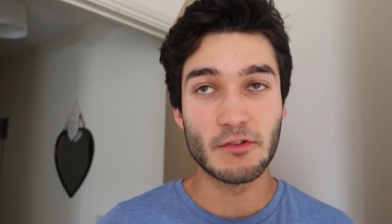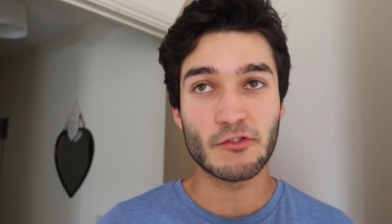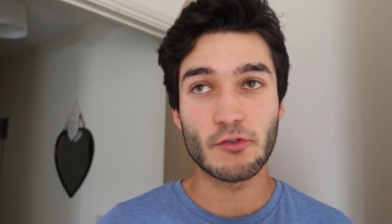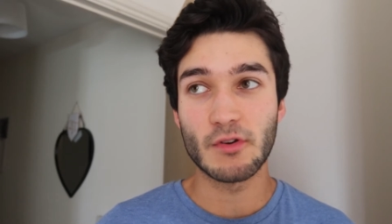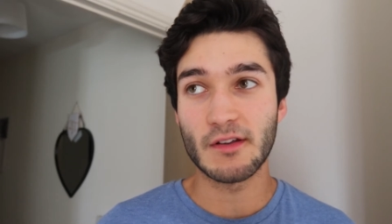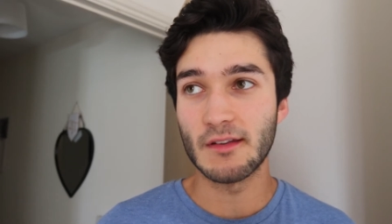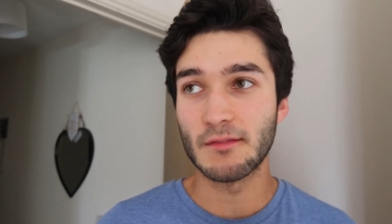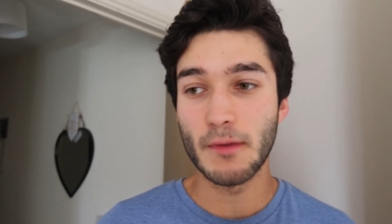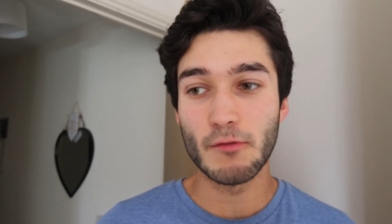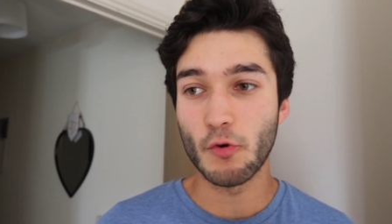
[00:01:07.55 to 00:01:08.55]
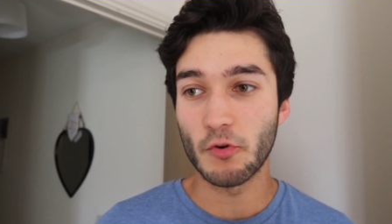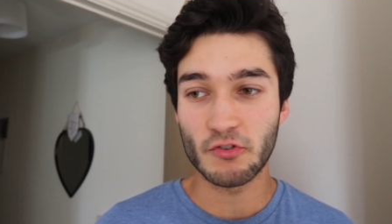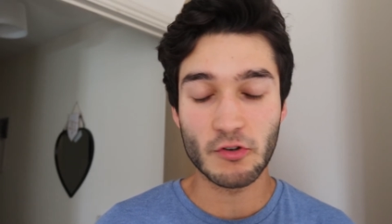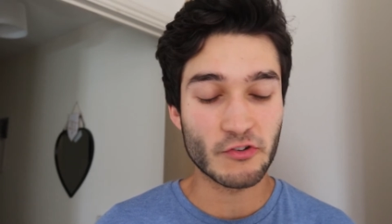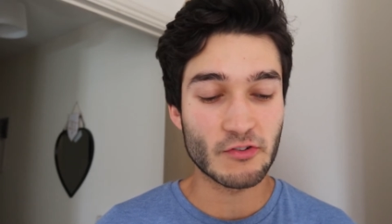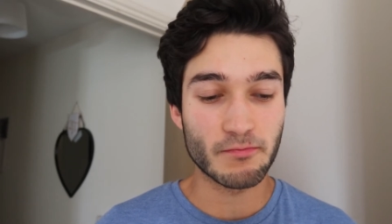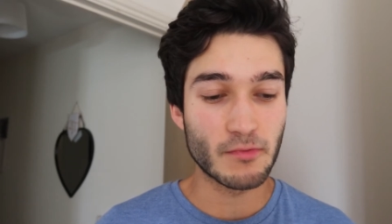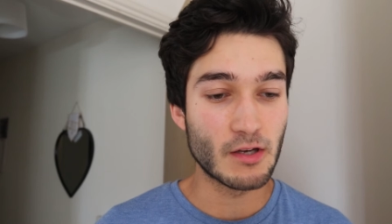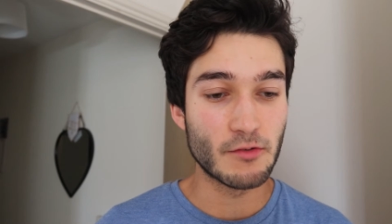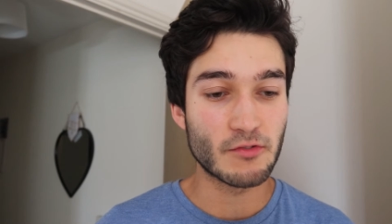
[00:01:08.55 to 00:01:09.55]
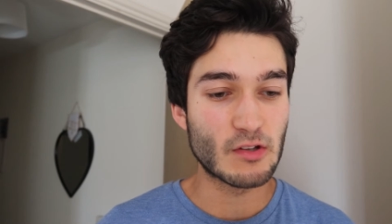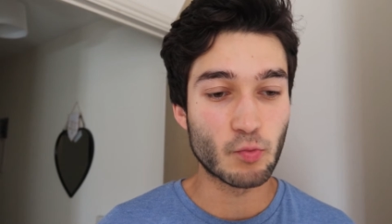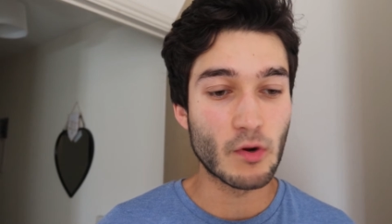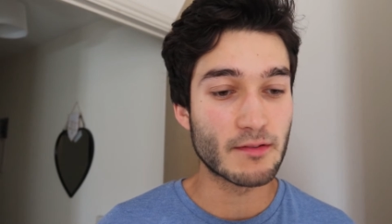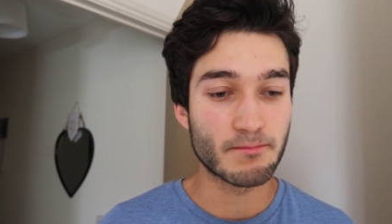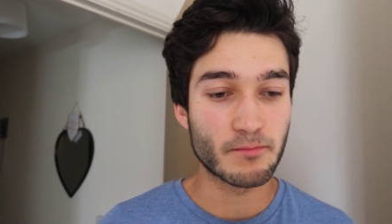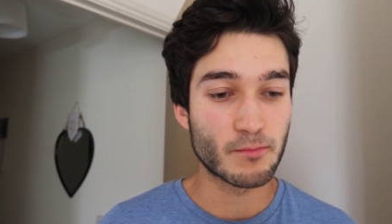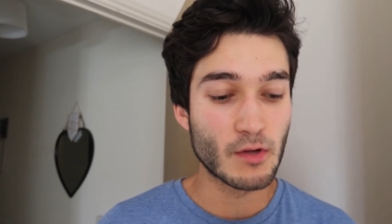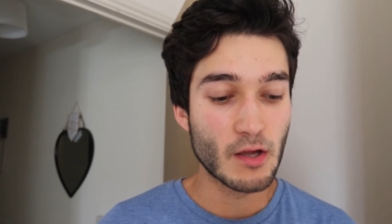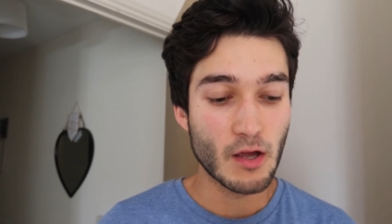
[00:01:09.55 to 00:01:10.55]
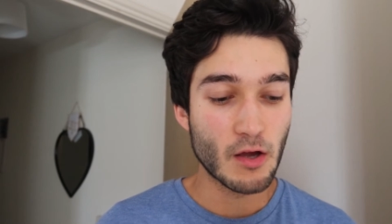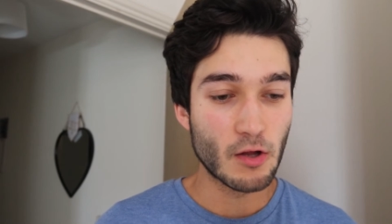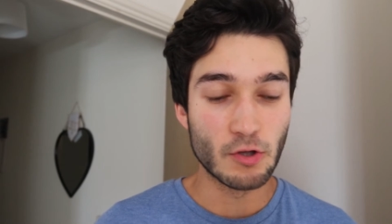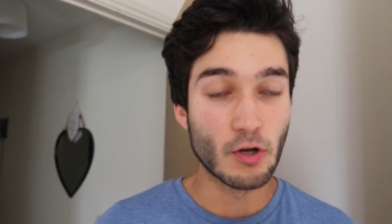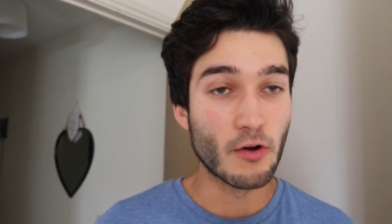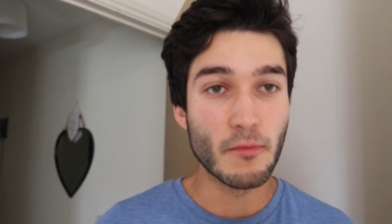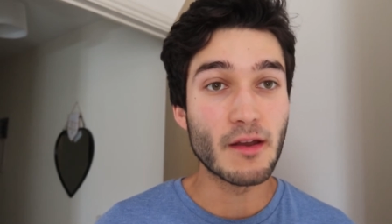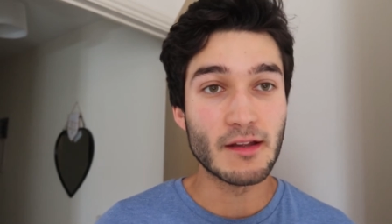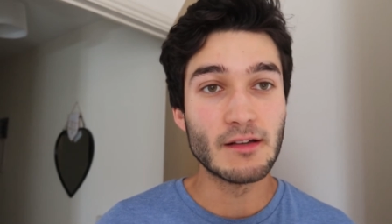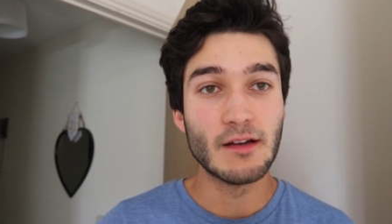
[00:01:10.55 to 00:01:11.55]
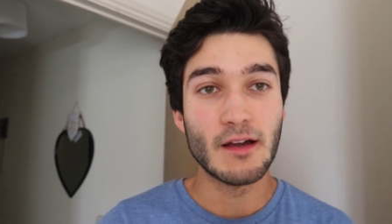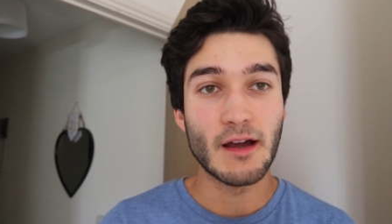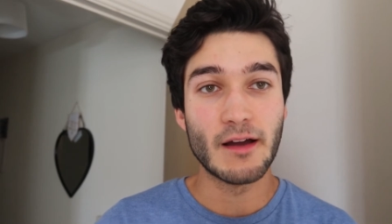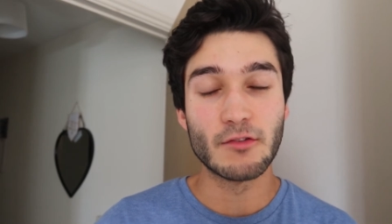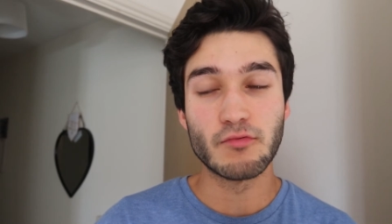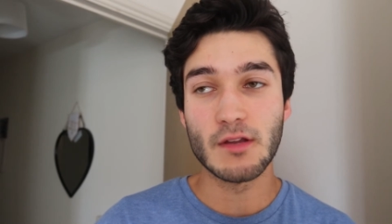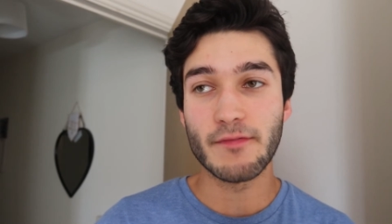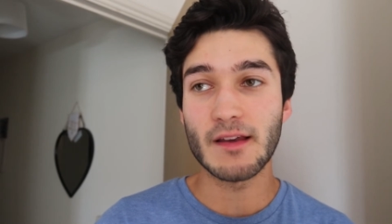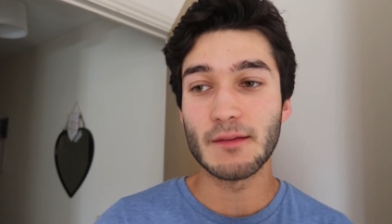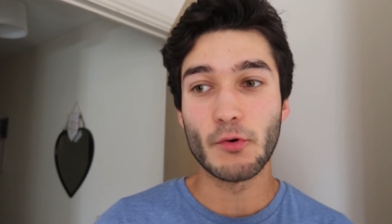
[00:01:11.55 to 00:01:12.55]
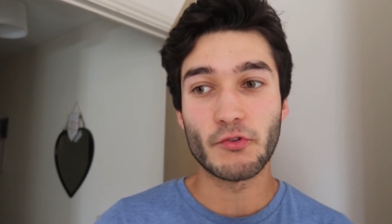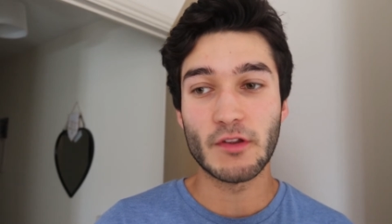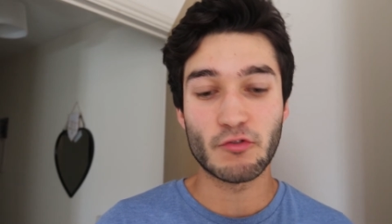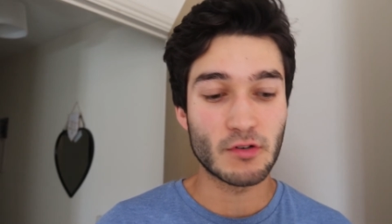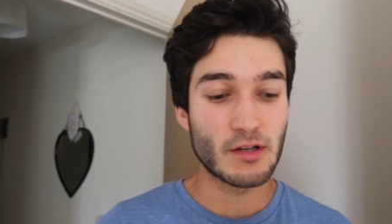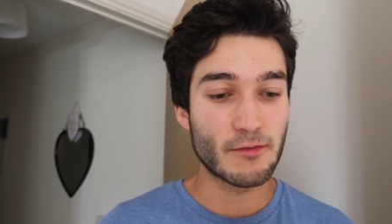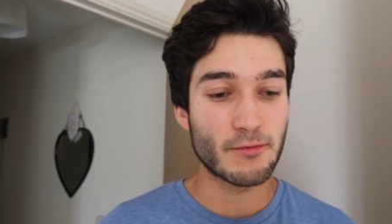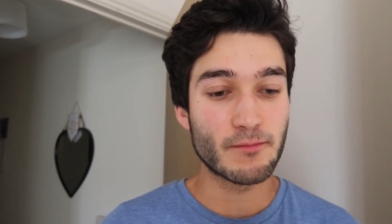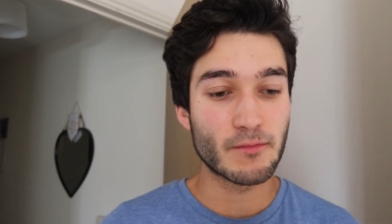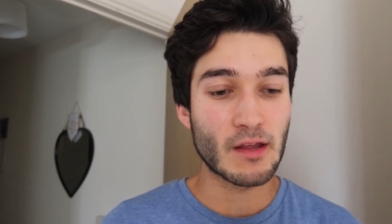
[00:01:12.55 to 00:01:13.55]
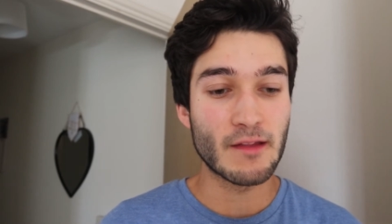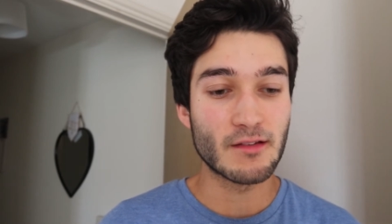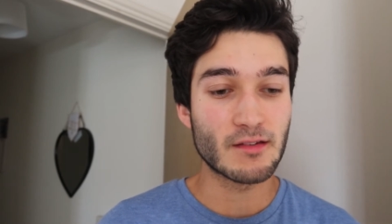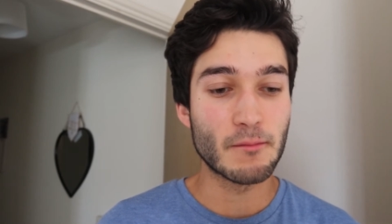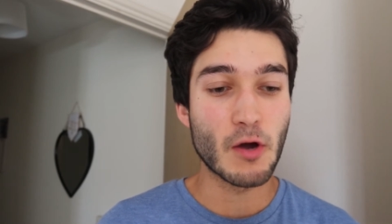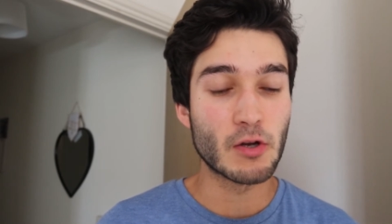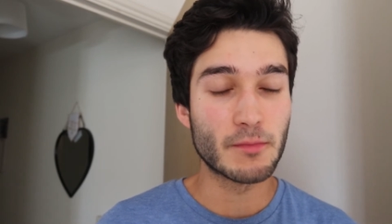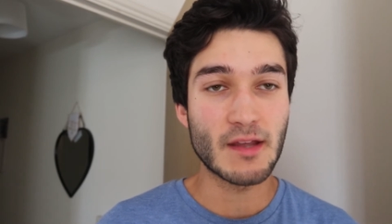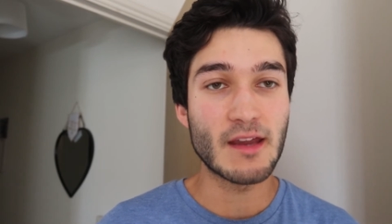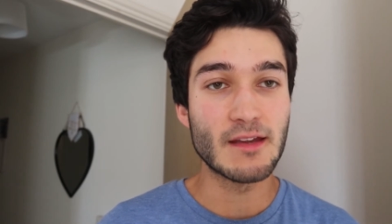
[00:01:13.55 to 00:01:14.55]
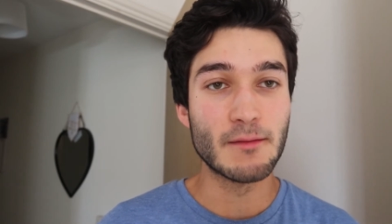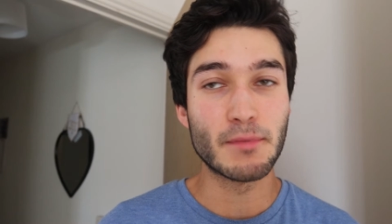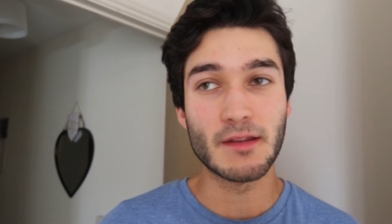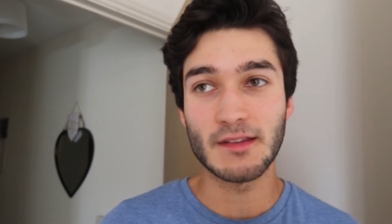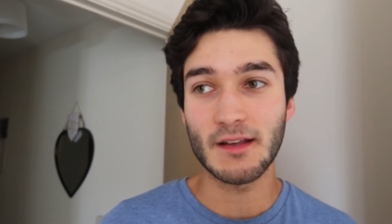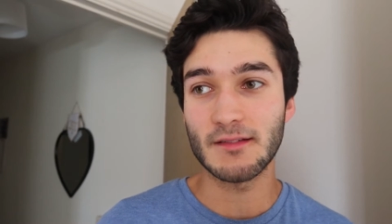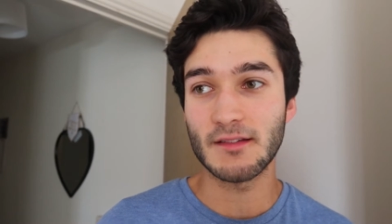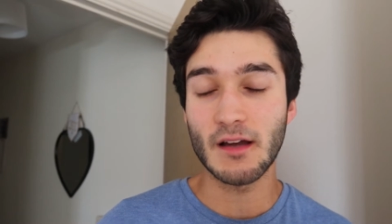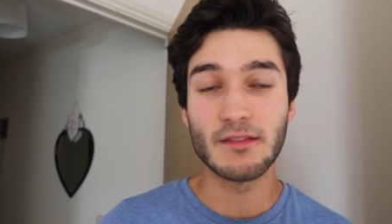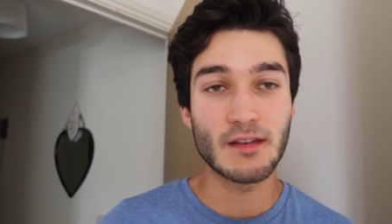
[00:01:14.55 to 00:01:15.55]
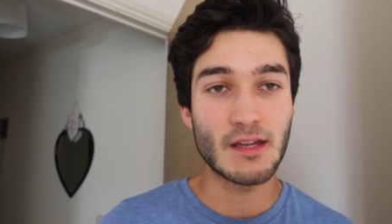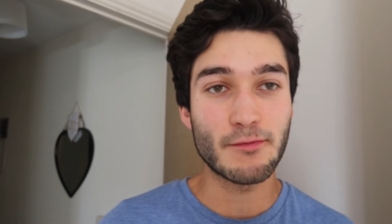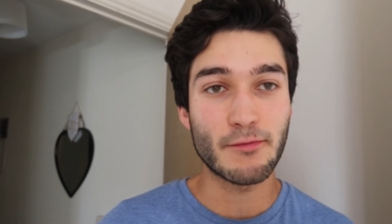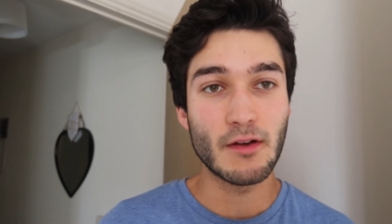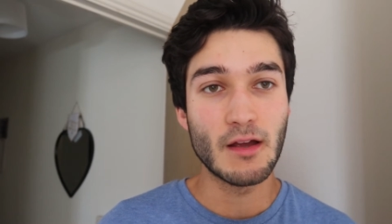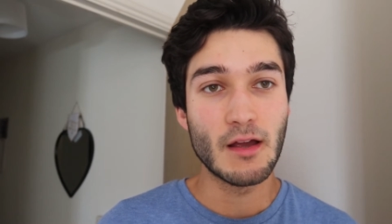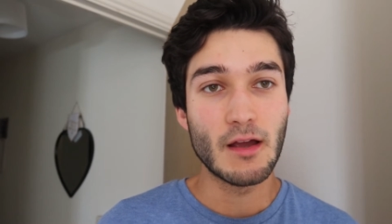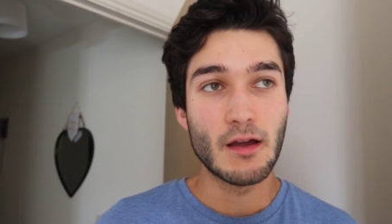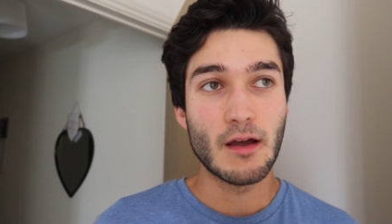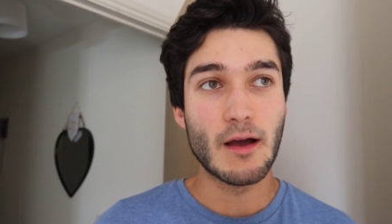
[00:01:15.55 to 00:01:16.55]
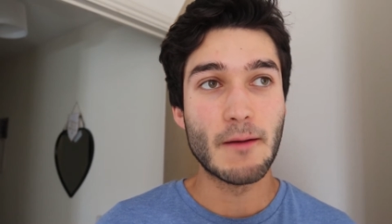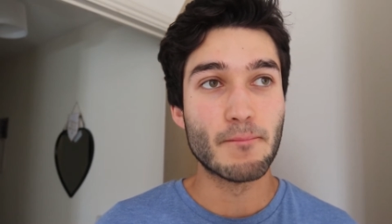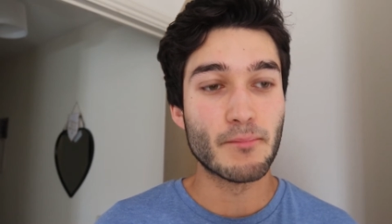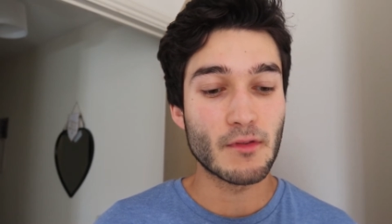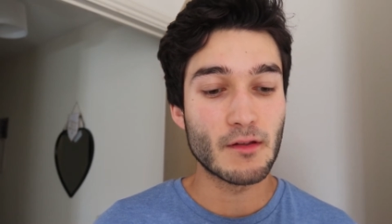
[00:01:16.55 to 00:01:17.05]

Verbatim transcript: It's called like, this mineral, which costs you know is, is, worth a lot of money and it's really valuable. So they're trying to get this um, unobtainium. But the thing is, it's underneath um,